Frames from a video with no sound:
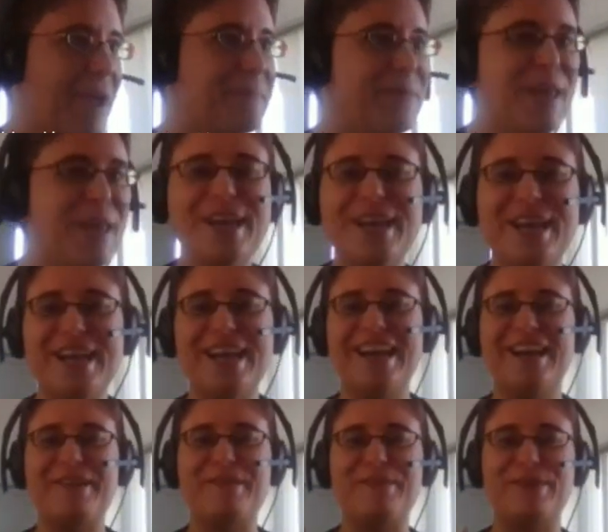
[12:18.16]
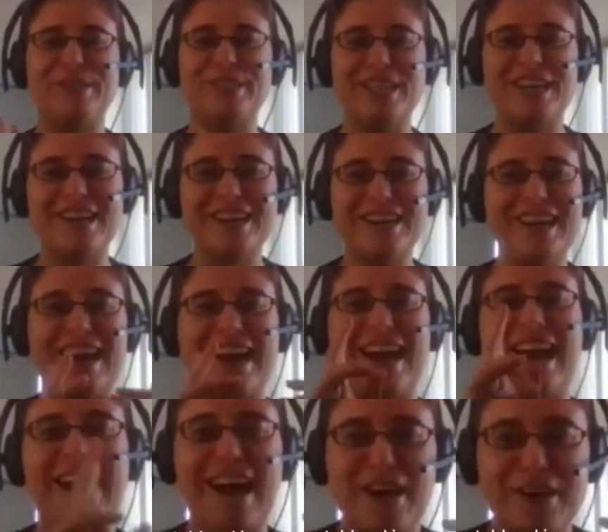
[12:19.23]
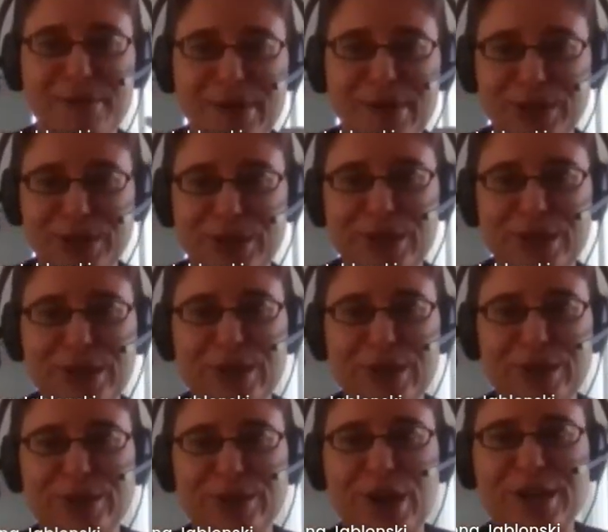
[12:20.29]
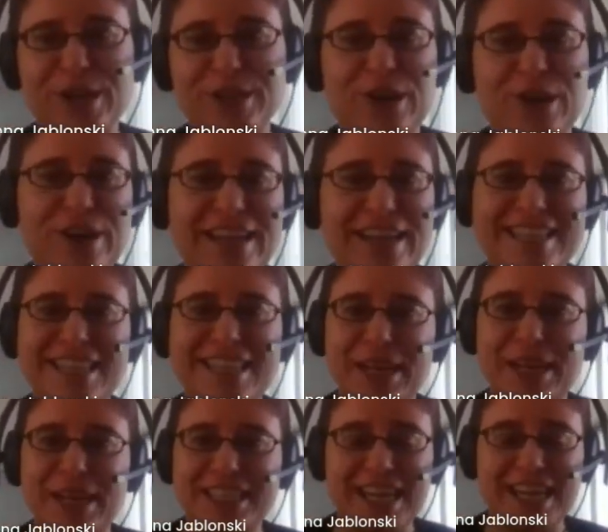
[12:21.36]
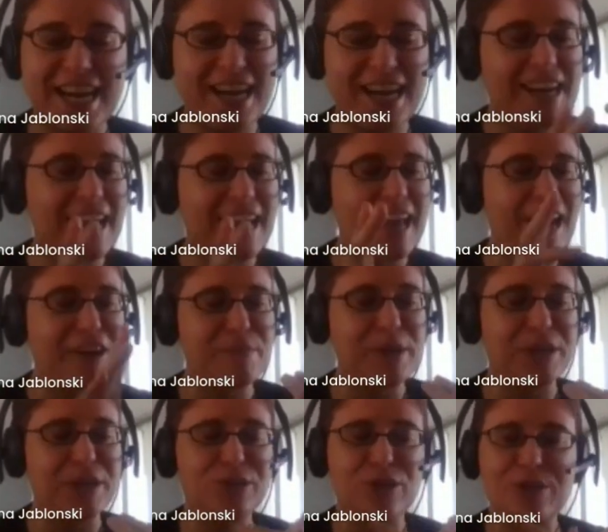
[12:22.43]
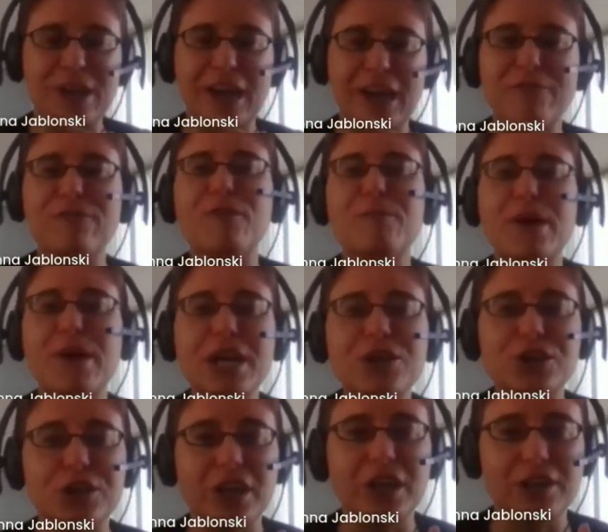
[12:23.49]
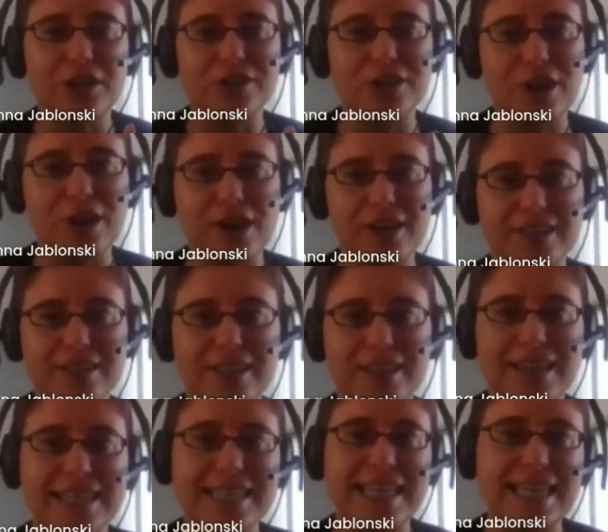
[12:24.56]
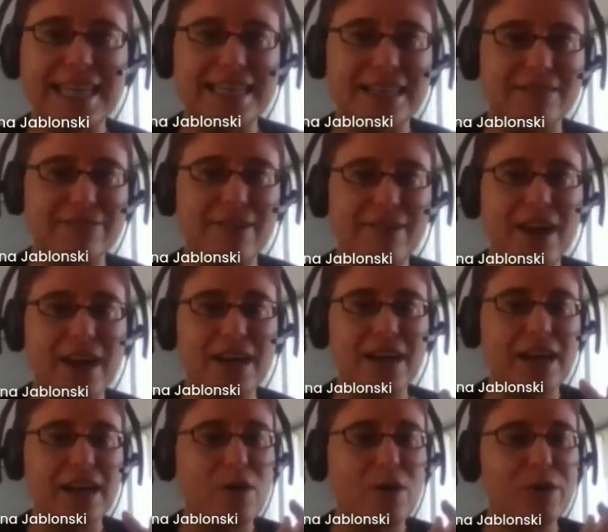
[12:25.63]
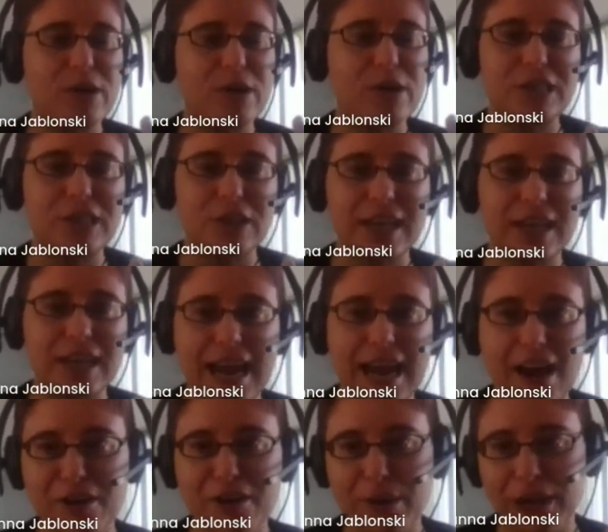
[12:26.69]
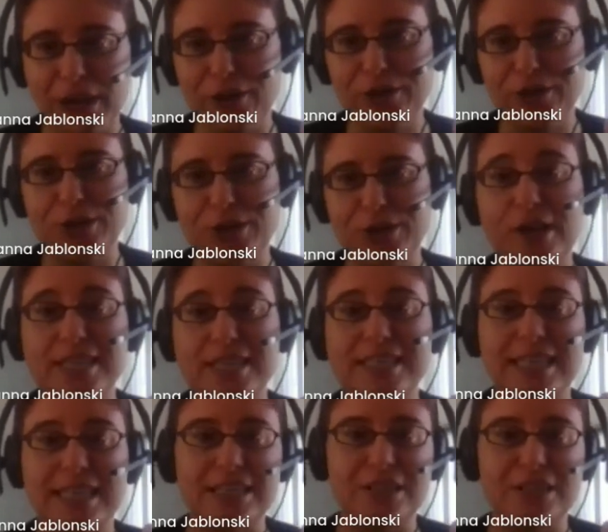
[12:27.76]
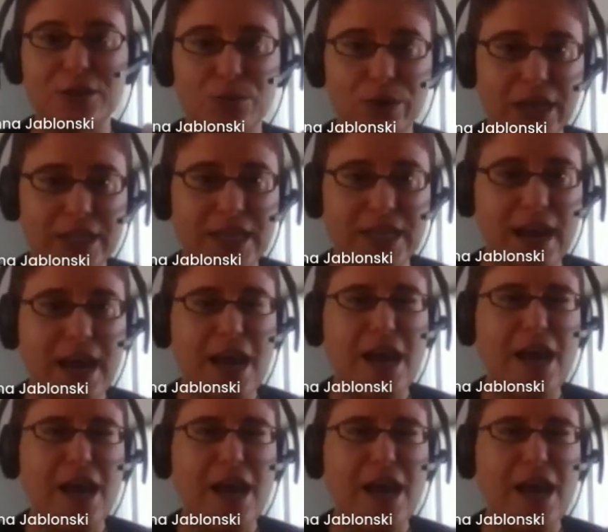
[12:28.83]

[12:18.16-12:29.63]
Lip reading: Okay. We're done. How to make sure your docs are easy to maintain, how to make sure the information in your docs is easy to find. Now we're going to look at how to make your docs easy to read.